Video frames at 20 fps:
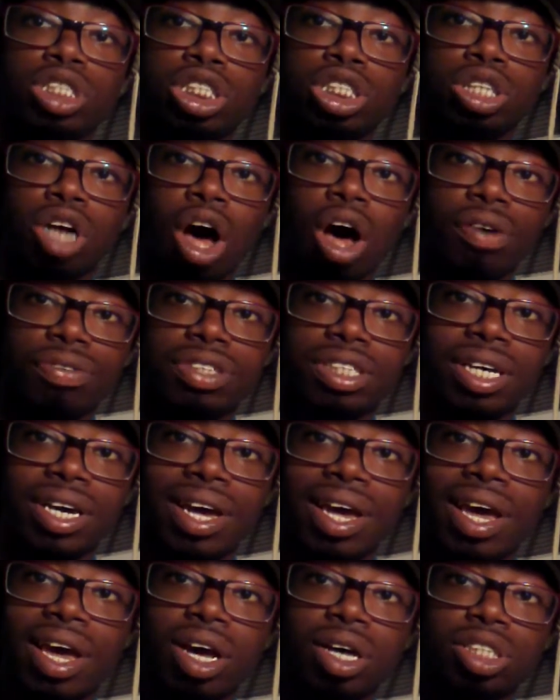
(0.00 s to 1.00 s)
was soft
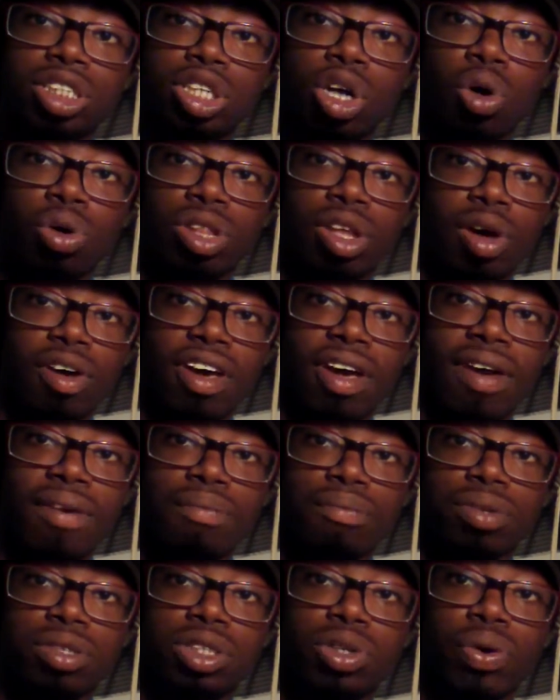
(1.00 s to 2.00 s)
so that
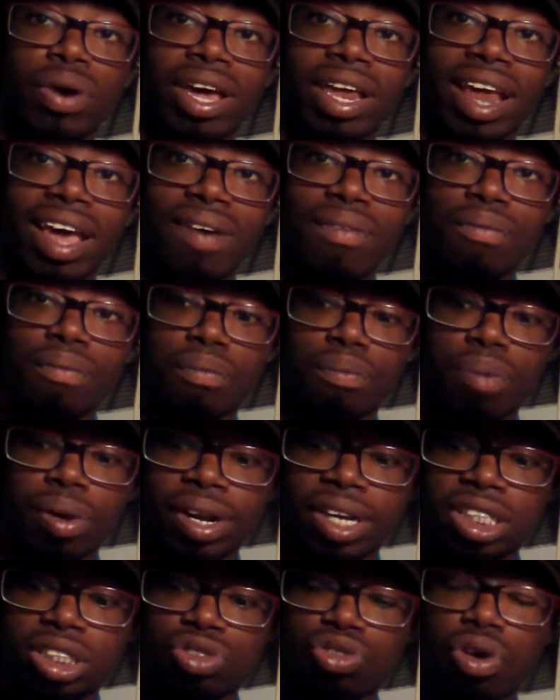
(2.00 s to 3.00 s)
so it can
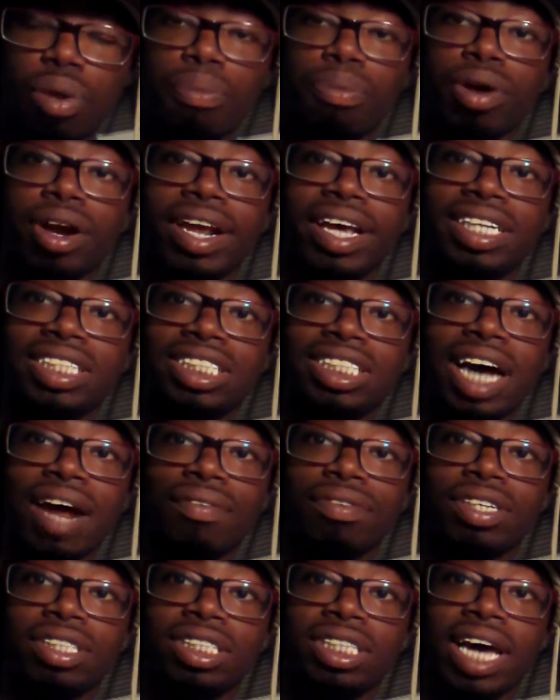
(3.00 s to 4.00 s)
put its footprint
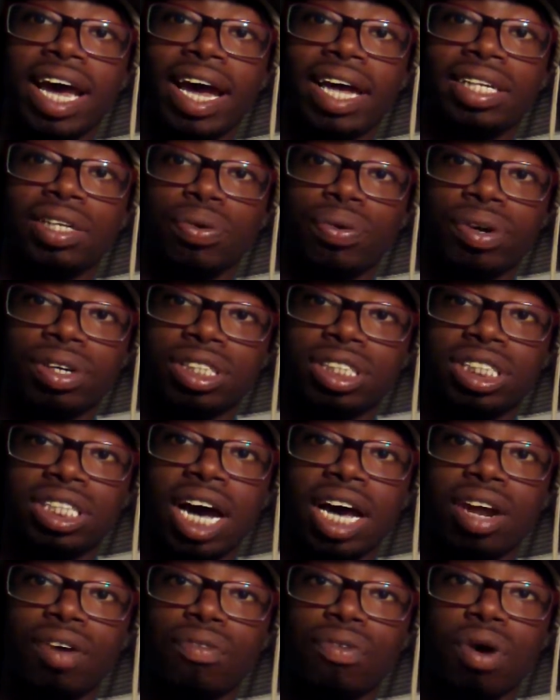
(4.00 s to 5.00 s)
inside the sand or
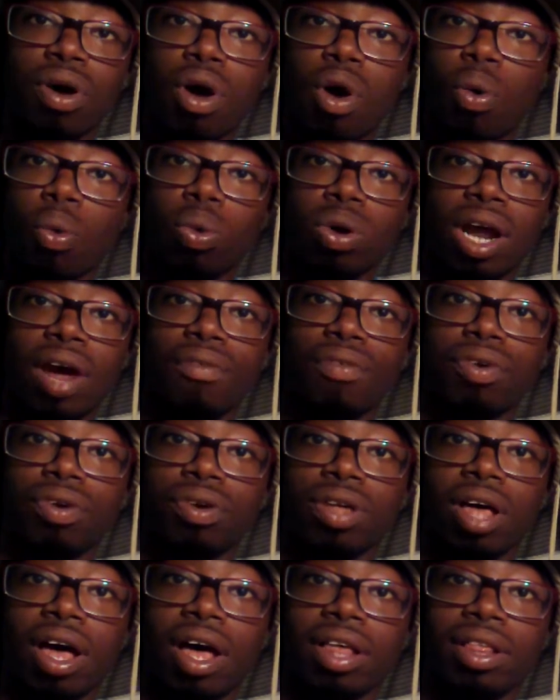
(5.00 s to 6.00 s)
inside of
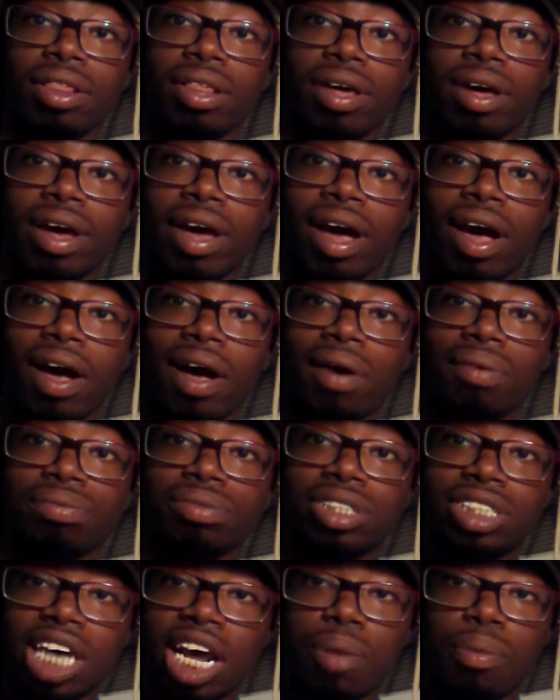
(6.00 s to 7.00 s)
whatever uh, the uh,
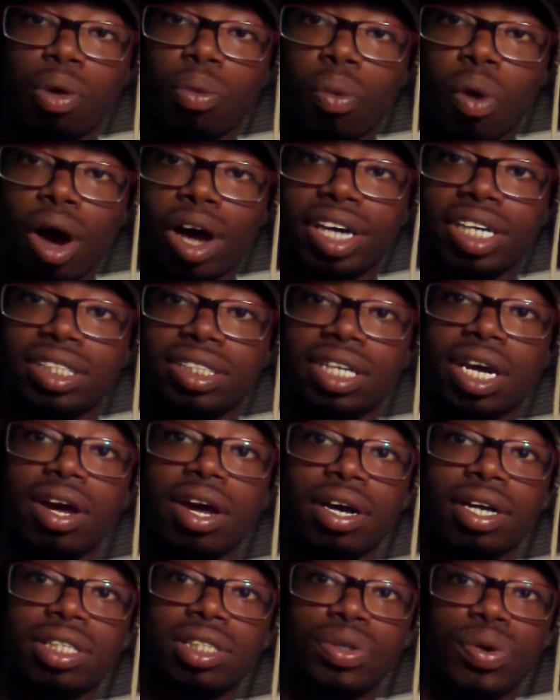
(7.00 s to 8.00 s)
sediment was
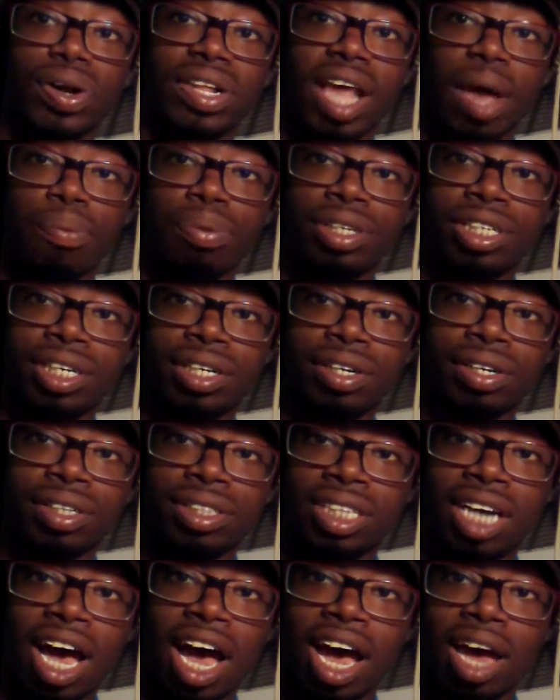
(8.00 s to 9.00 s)
during that
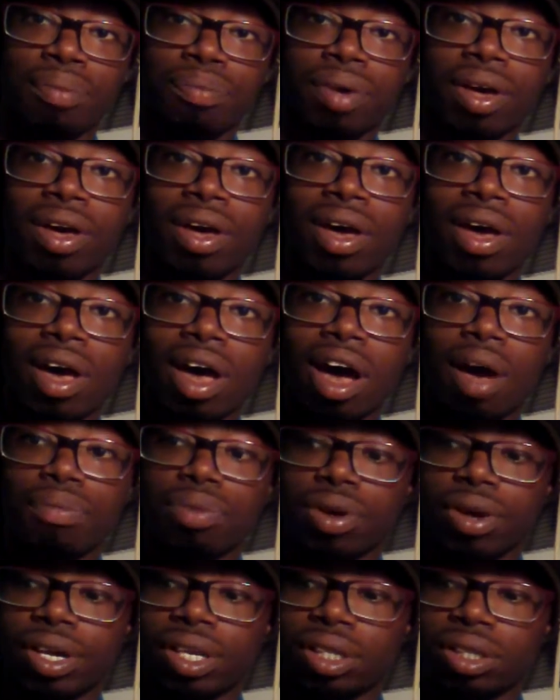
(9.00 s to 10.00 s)
particular time.
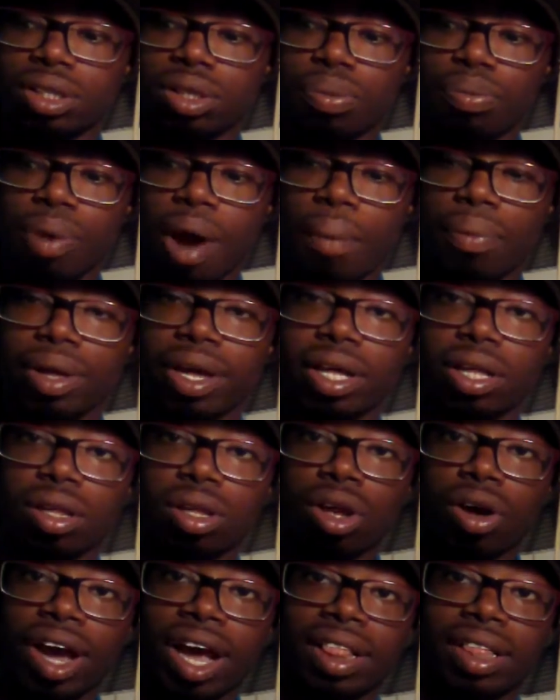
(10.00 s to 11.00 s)
Um, you can probably
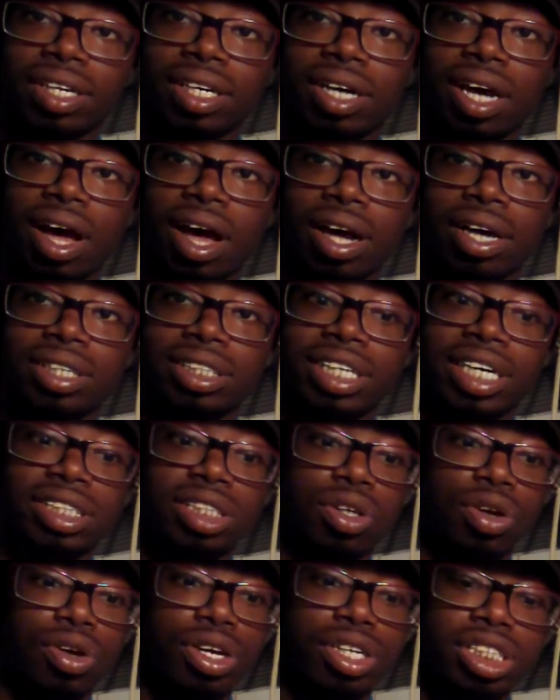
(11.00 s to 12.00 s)
look at the uh,
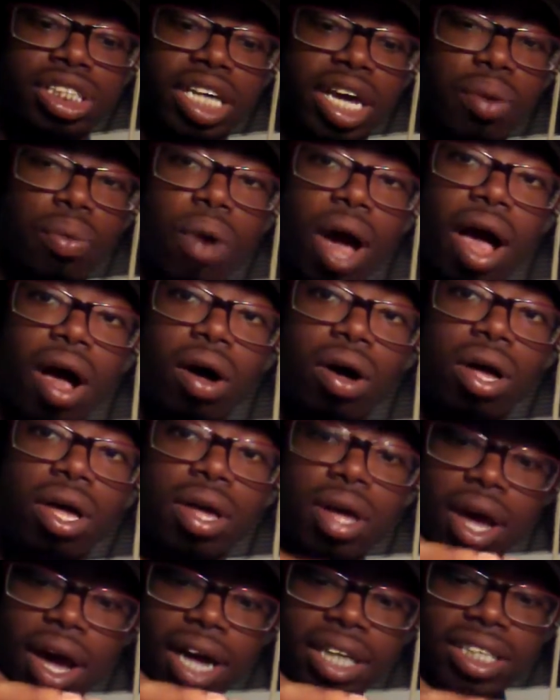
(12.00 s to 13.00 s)
sandstone. You can see, wow,
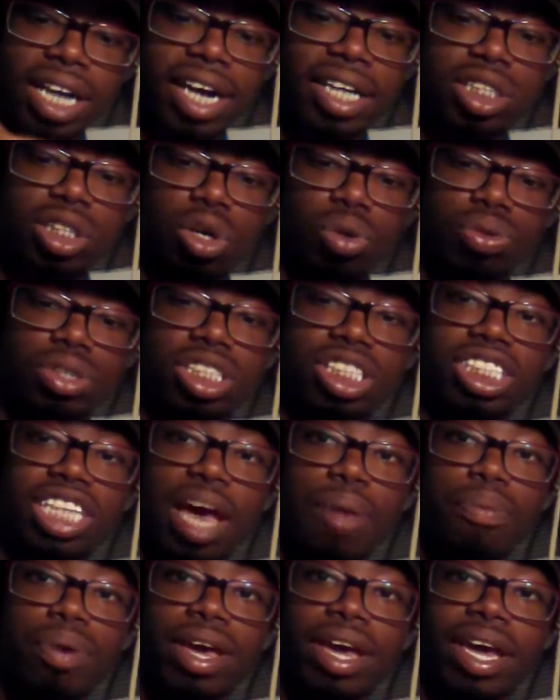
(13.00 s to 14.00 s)
a dinosaur was
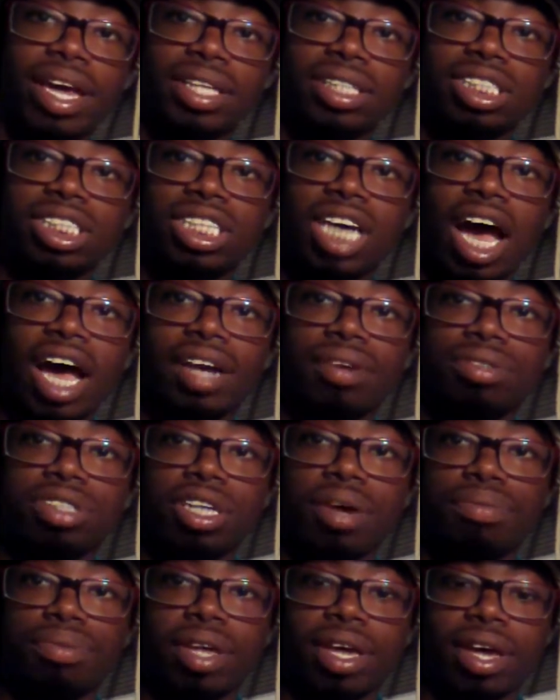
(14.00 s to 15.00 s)
stepping inside of
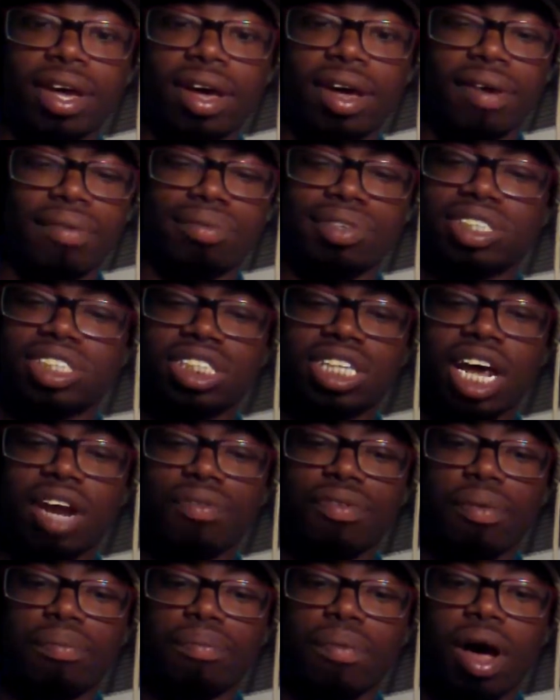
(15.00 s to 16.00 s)
something, um,
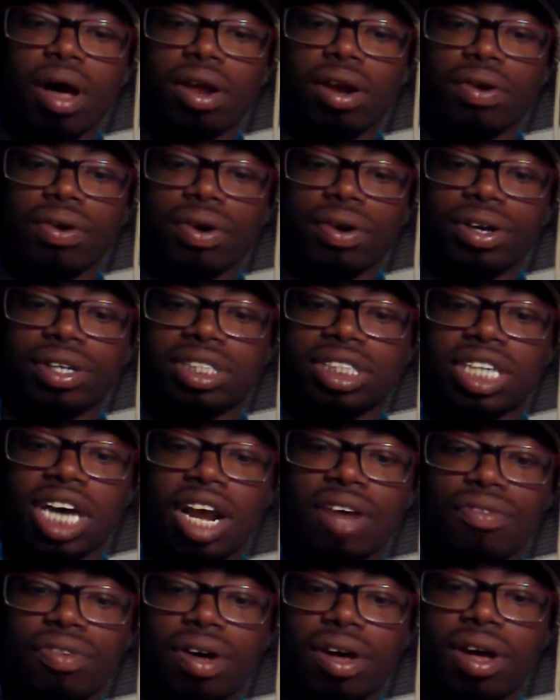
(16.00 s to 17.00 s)
inside of a mud or
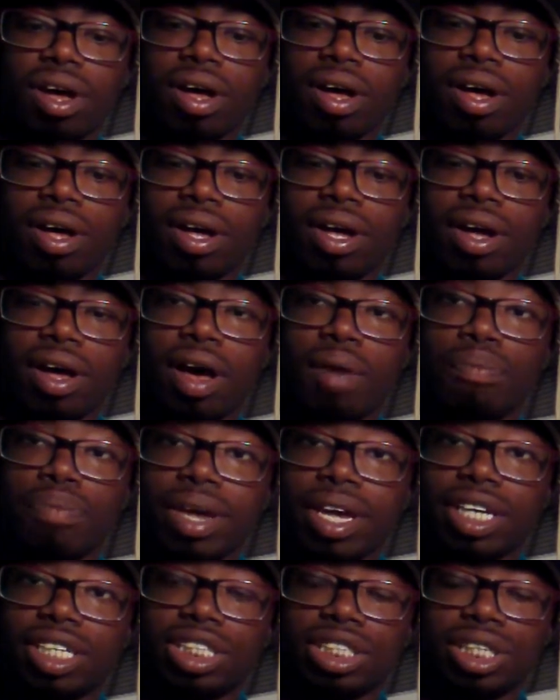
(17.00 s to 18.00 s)
inside of a, a, a
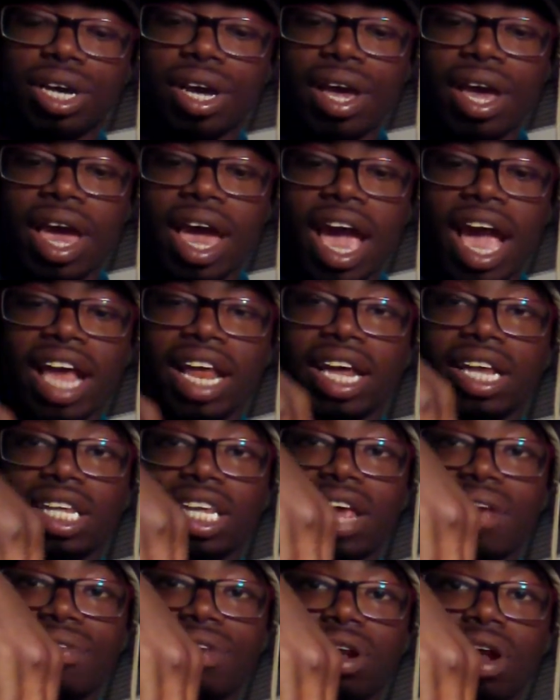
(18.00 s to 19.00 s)
beach, and it
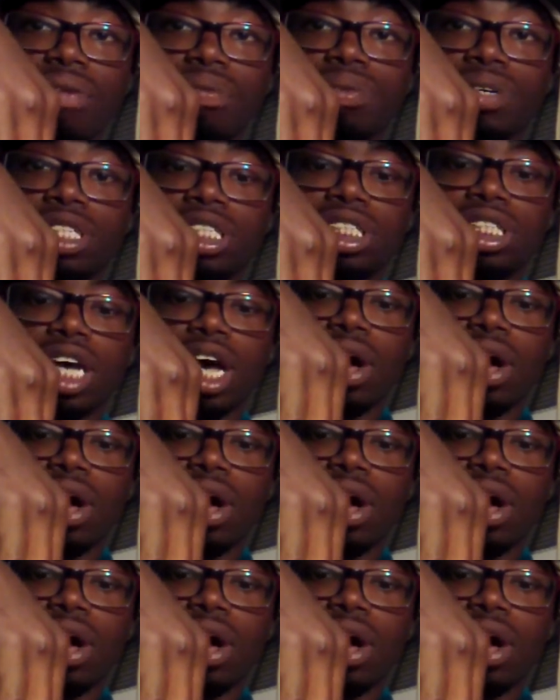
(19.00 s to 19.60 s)
lifted up its